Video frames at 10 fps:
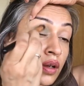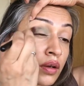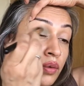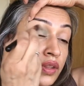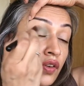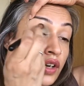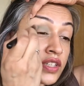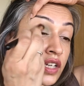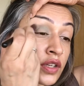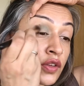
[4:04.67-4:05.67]
With
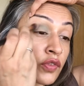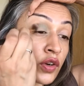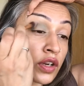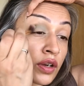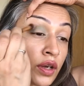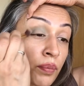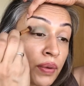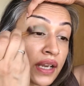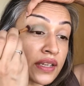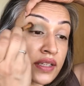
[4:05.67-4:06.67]
eyeshadow, you've got to
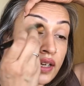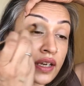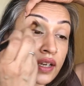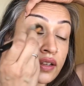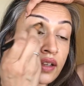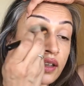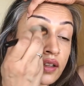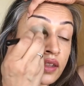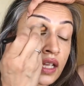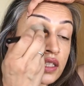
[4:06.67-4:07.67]
blend it in.
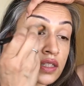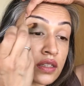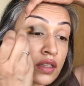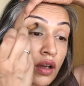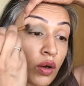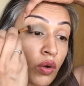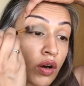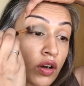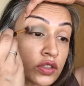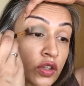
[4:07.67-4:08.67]
That's the whole
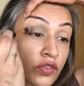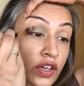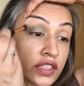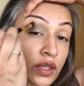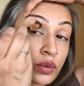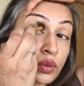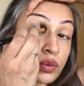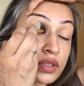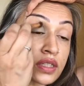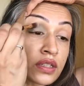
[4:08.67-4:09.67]
art of eyeshadow. Oh,
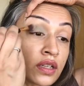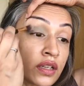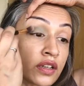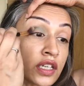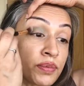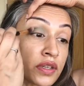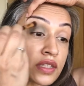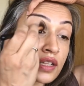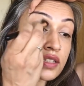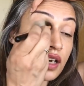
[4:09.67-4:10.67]
nice bit of
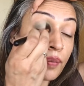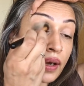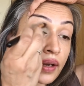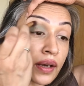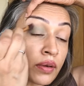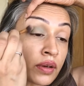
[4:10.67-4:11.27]
sun's come out now.